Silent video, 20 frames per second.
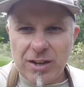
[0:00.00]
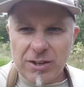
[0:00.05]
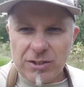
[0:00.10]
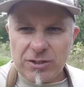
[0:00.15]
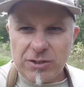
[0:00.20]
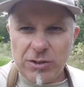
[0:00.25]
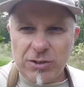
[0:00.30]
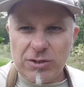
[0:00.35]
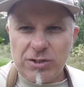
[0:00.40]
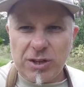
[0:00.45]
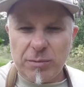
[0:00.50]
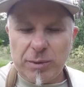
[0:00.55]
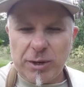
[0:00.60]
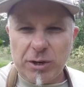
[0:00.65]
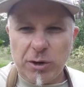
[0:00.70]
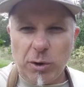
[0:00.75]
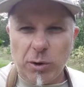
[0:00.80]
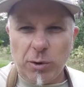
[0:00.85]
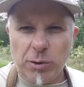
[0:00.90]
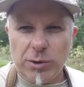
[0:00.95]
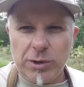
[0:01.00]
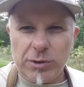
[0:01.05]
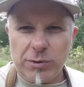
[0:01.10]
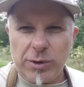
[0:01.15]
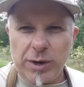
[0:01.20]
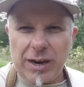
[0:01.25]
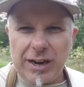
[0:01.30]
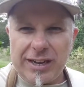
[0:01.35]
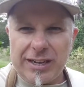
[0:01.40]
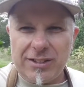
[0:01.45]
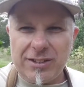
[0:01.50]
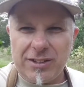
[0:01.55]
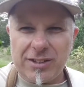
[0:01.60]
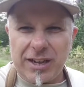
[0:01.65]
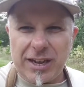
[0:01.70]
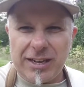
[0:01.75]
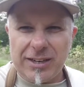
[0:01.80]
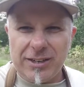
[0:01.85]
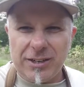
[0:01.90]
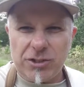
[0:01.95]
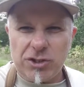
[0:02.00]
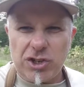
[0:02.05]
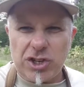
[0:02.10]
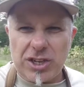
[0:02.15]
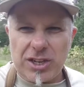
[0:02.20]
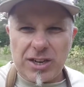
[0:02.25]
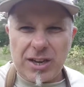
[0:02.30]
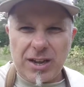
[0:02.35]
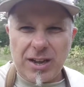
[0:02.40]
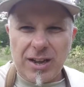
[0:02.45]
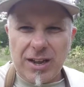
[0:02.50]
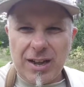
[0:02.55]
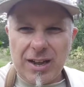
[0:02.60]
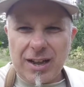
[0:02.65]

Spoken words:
system and all the related energy,